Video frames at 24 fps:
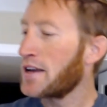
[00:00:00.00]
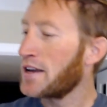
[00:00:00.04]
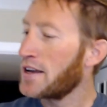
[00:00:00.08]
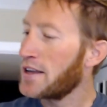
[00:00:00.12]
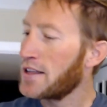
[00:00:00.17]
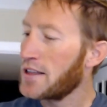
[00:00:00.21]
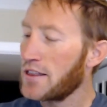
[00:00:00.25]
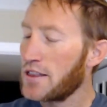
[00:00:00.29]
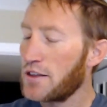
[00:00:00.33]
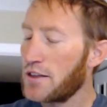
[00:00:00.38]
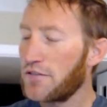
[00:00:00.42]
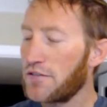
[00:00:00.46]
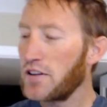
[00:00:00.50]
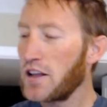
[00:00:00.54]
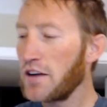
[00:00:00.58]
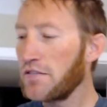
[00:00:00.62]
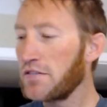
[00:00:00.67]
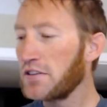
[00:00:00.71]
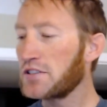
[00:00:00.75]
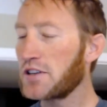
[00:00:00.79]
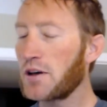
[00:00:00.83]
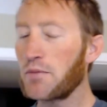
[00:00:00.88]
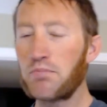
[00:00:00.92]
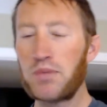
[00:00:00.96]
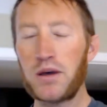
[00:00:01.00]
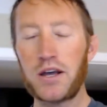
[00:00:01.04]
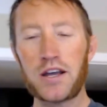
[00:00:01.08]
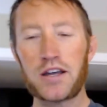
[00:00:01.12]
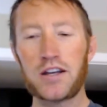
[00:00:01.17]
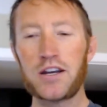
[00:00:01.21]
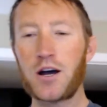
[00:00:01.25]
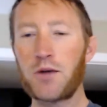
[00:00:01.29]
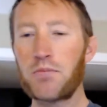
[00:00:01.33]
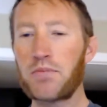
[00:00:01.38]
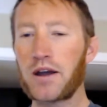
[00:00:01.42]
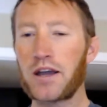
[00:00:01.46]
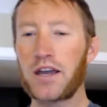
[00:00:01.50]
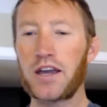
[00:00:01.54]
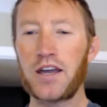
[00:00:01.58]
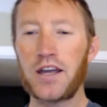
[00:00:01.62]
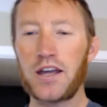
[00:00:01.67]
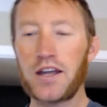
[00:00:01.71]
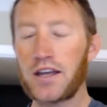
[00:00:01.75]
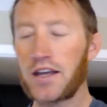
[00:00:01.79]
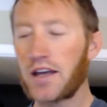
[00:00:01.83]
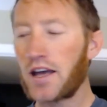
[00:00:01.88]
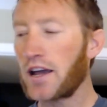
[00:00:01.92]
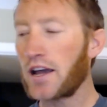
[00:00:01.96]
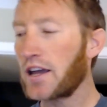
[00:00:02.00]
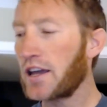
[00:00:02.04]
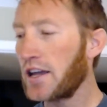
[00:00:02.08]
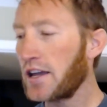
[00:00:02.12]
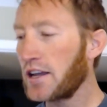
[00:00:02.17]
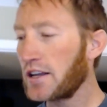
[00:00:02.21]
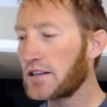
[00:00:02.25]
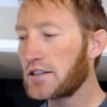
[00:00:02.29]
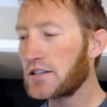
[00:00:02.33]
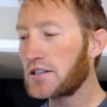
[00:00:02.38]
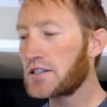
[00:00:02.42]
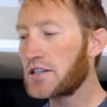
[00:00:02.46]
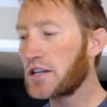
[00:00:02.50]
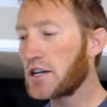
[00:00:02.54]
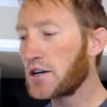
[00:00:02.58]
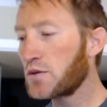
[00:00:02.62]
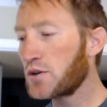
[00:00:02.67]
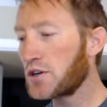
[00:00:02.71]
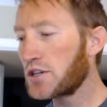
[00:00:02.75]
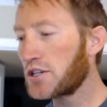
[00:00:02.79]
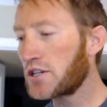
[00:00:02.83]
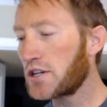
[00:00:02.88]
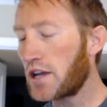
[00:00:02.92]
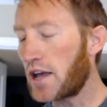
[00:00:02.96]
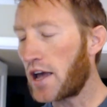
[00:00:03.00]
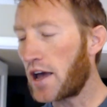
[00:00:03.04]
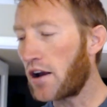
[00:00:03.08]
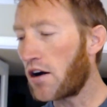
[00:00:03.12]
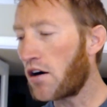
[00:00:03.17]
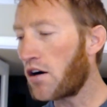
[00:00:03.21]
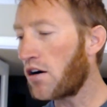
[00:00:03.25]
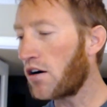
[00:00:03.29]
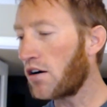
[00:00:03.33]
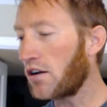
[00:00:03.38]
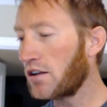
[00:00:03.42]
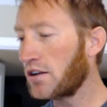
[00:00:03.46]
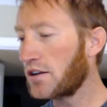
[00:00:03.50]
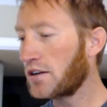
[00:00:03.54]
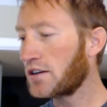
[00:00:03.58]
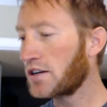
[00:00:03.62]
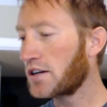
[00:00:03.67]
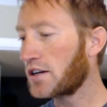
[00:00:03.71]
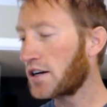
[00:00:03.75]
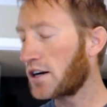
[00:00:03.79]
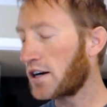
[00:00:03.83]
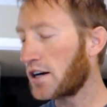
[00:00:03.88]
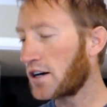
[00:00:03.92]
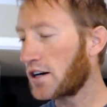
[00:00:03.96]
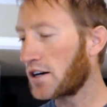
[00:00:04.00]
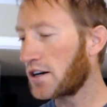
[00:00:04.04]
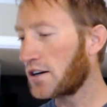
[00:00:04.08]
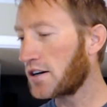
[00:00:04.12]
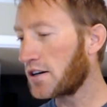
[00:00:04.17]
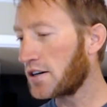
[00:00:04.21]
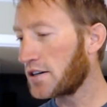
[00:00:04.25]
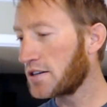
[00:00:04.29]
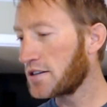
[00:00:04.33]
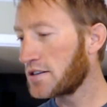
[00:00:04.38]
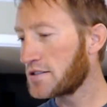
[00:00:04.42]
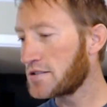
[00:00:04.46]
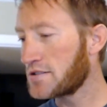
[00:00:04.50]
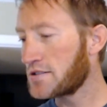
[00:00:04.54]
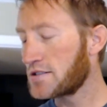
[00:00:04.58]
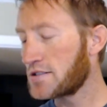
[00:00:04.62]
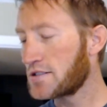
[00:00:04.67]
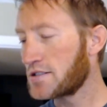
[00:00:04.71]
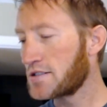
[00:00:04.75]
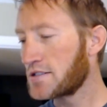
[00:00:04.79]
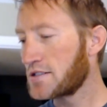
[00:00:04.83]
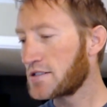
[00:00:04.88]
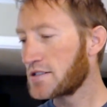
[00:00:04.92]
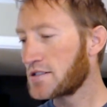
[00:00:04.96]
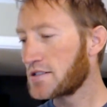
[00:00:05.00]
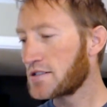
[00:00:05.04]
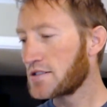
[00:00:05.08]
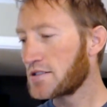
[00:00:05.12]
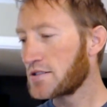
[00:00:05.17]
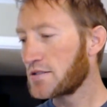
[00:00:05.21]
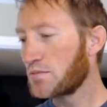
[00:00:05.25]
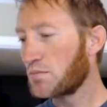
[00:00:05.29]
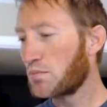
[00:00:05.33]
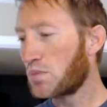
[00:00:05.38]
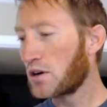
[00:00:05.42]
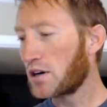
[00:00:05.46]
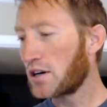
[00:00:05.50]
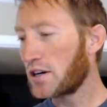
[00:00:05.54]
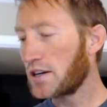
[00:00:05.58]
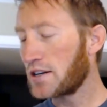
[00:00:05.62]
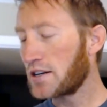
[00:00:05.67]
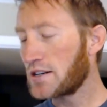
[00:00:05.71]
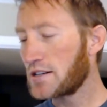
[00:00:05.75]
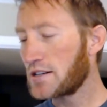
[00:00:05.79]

The flavors I'm picking up, I can't distinguish at all. But